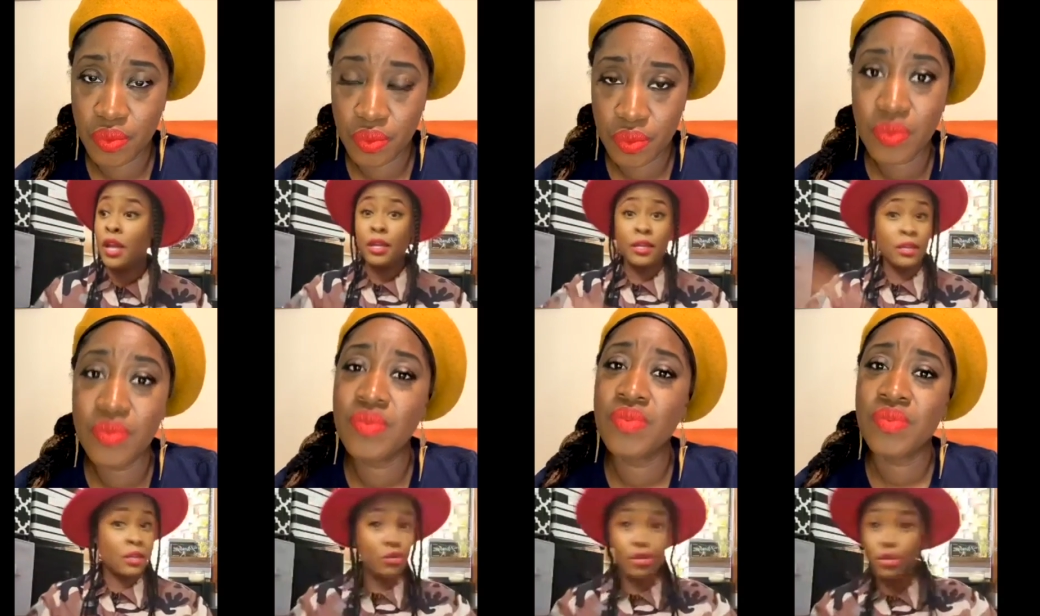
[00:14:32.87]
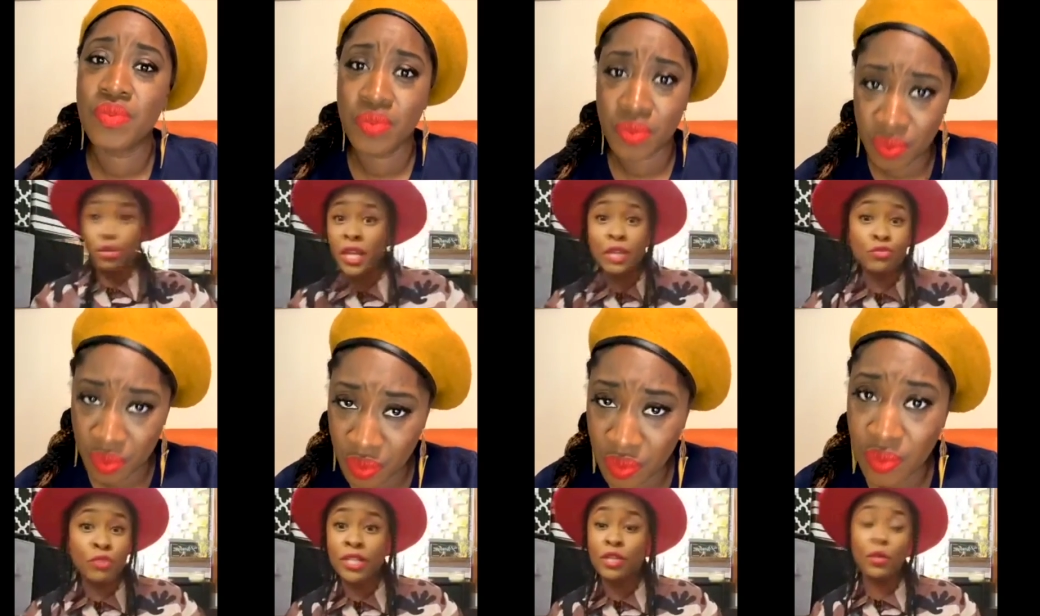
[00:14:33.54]
Speaker 1: You use these
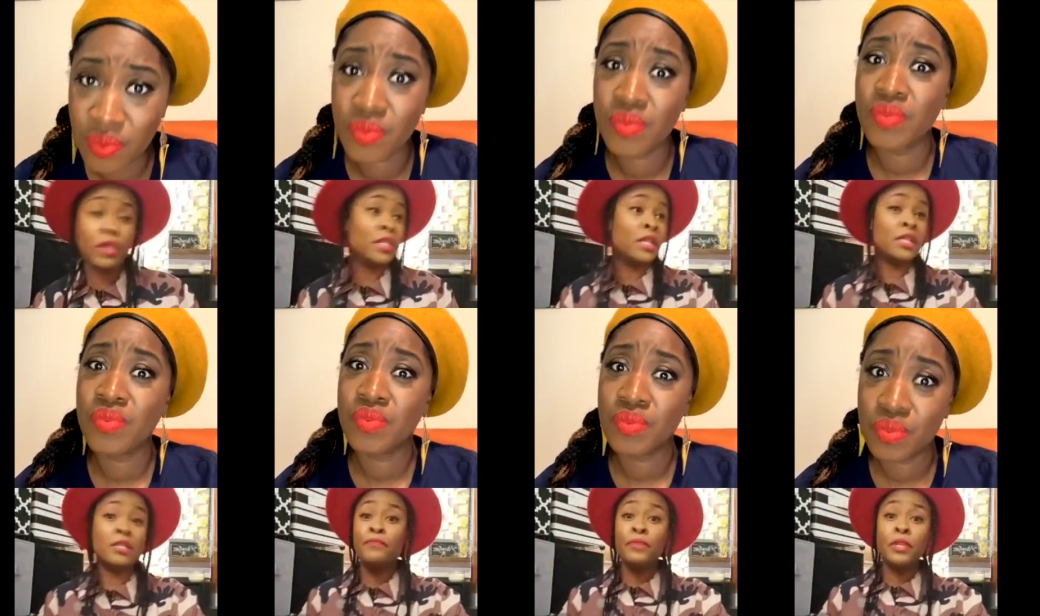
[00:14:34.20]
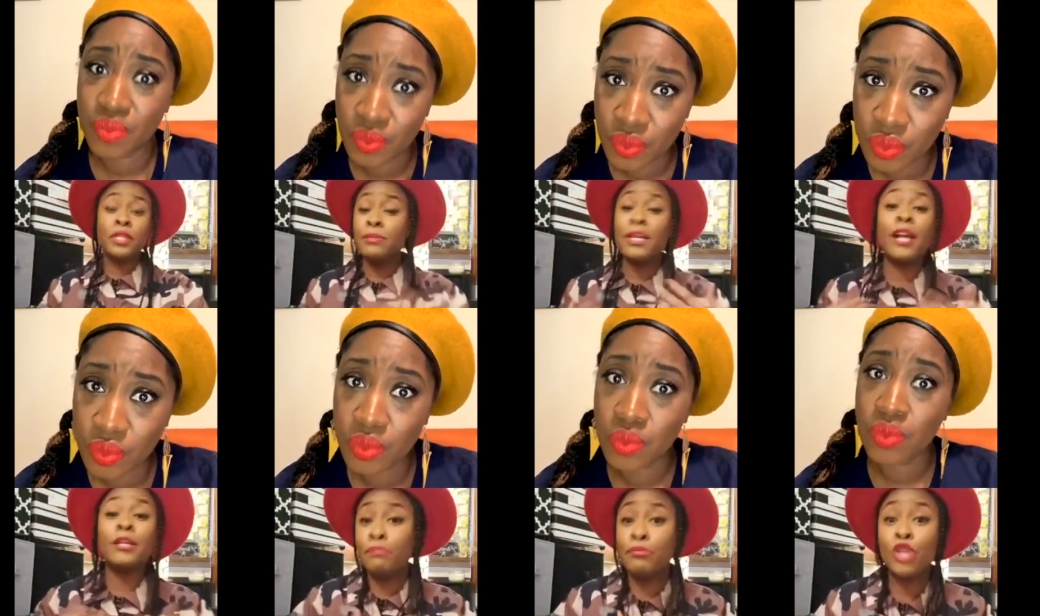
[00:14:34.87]
resources. Sometimes
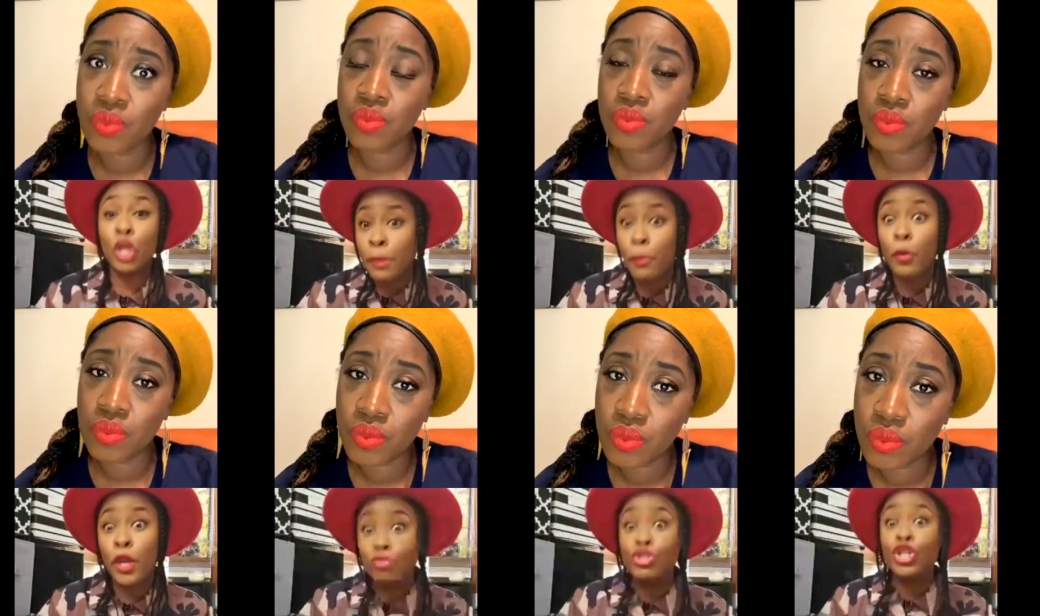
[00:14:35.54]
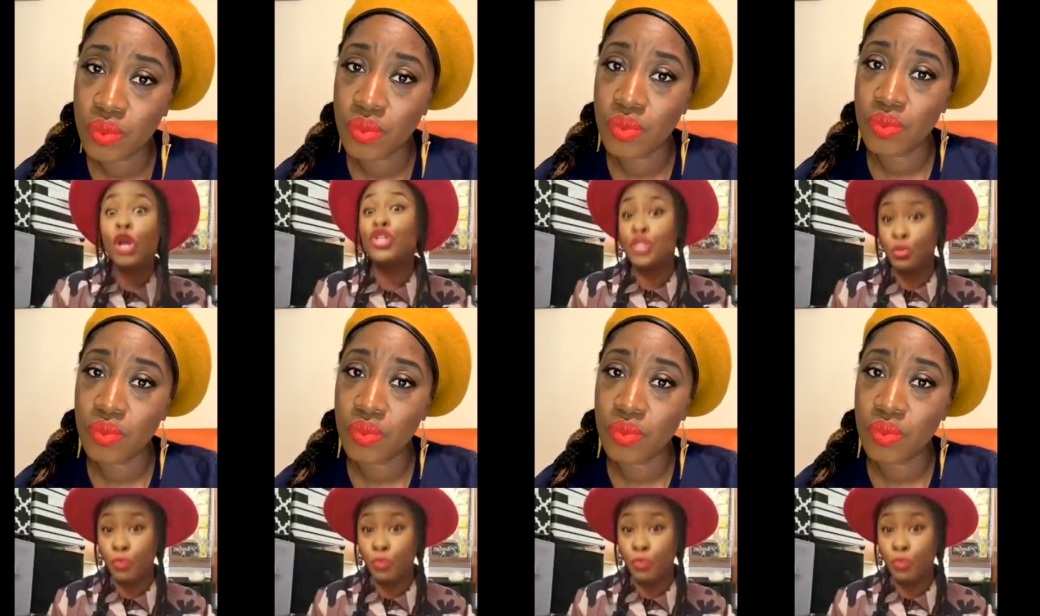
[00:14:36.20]
church people, we use church as a
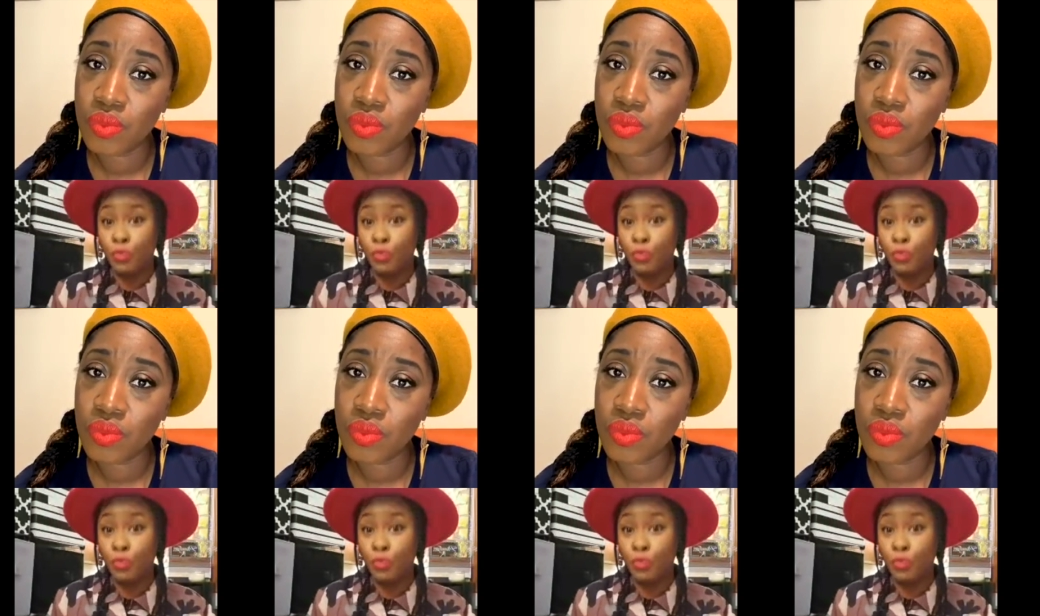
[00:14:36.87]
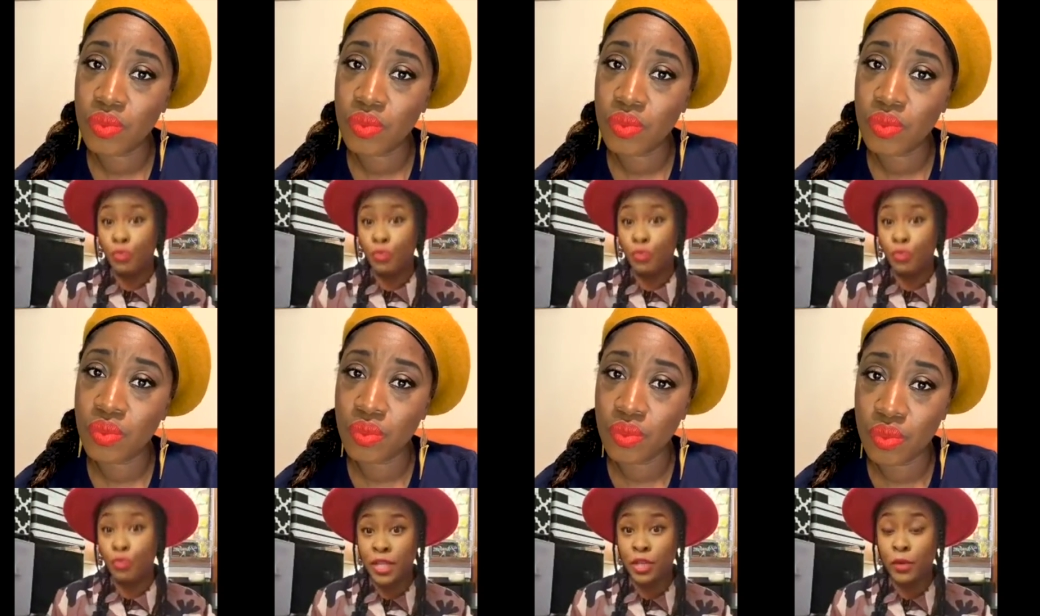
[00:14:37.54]
resource and we forget right. about the
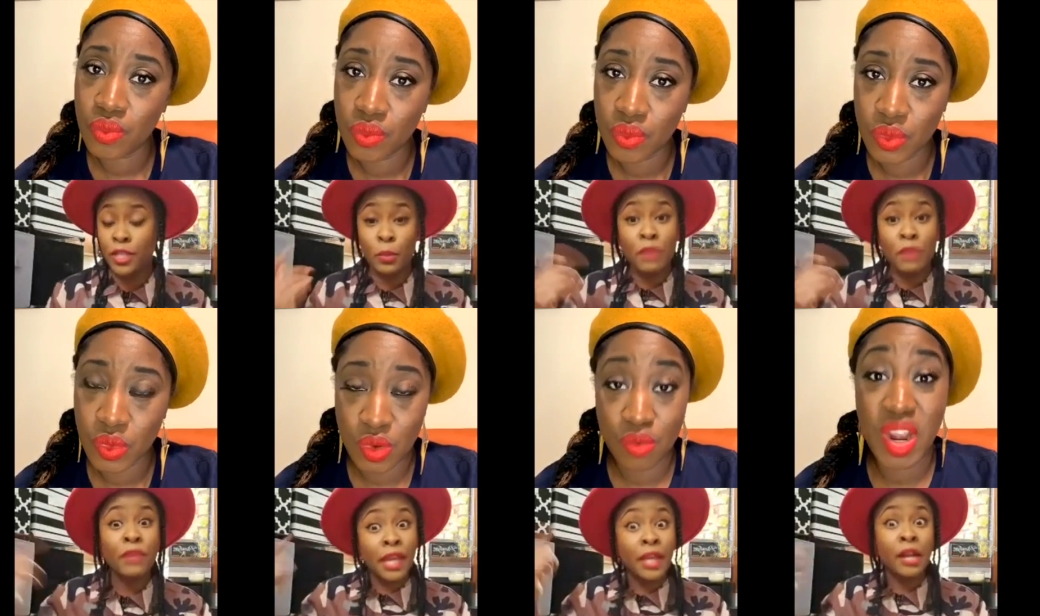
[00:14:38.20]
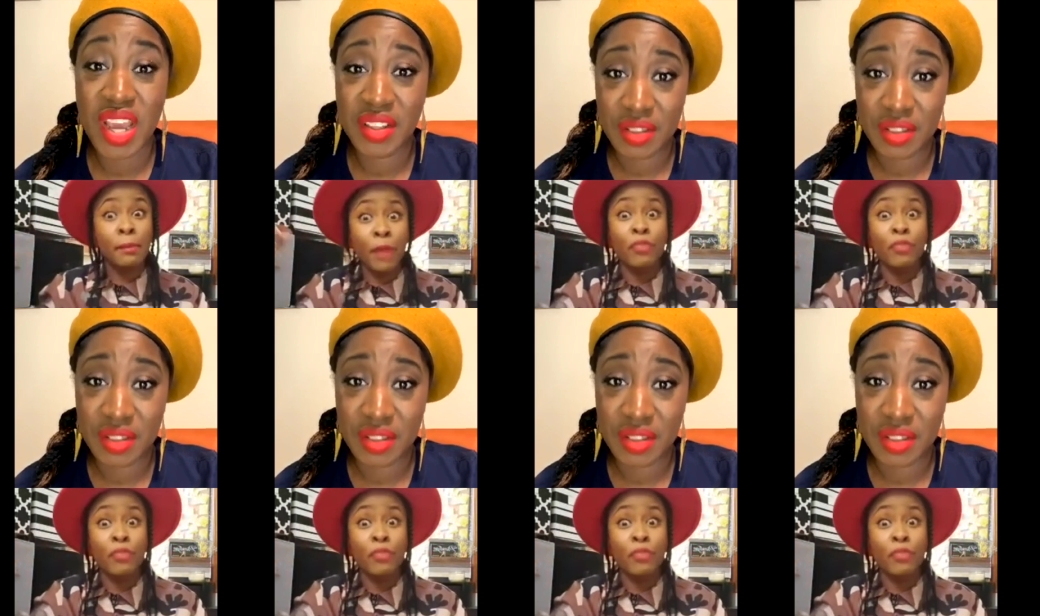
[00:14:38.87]
source, which is God.